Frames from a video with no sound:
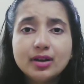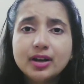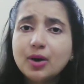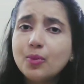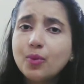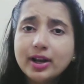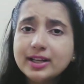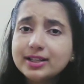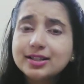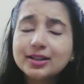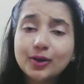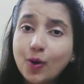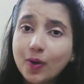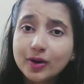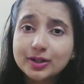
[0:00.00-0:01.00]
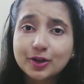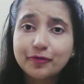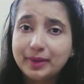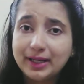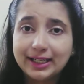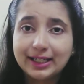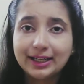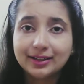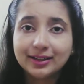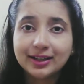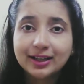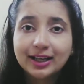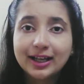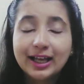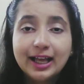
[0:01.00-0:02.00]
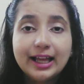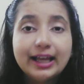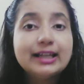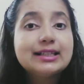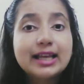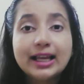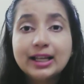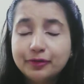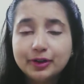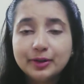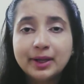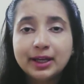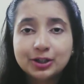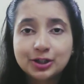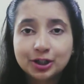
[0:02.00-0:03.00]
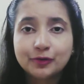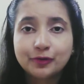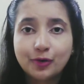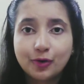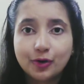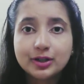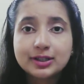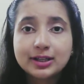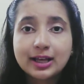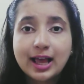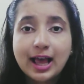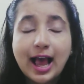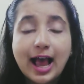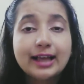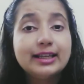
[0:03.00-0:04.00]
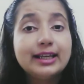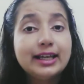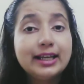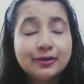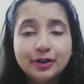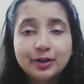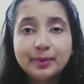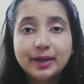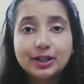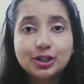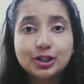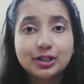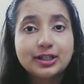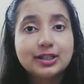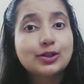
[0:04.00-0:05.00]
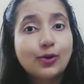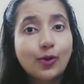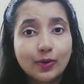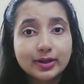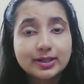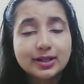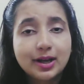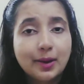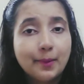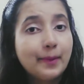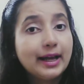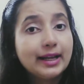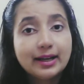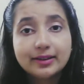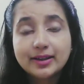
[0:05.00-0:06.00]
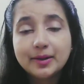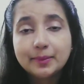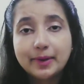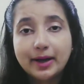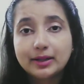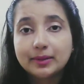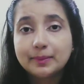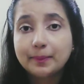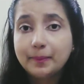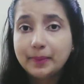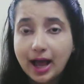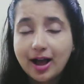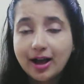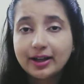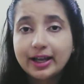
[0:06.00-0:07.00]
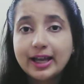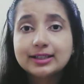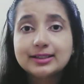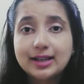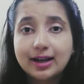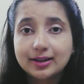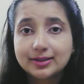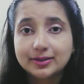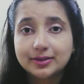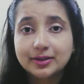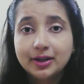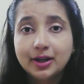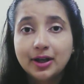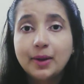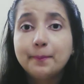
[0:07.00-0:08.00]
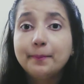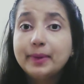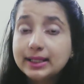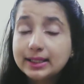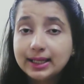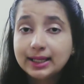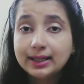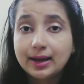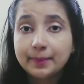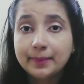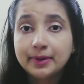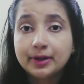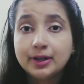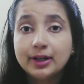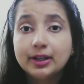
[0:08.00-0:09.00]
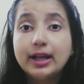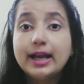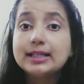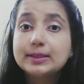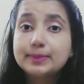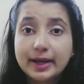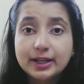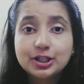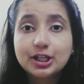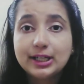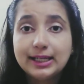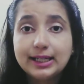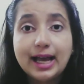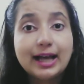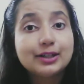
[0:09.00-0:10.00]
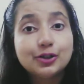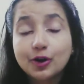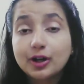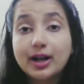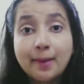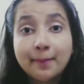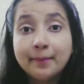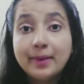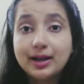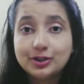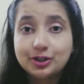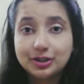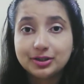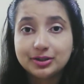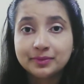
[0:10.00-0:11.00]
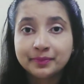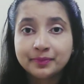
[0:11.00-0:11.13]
Now, what is the cause of bleeding? It's inflammation, of course, and the inflammation is caused by nothing but plaque and tartar building up, especially at your gum margin.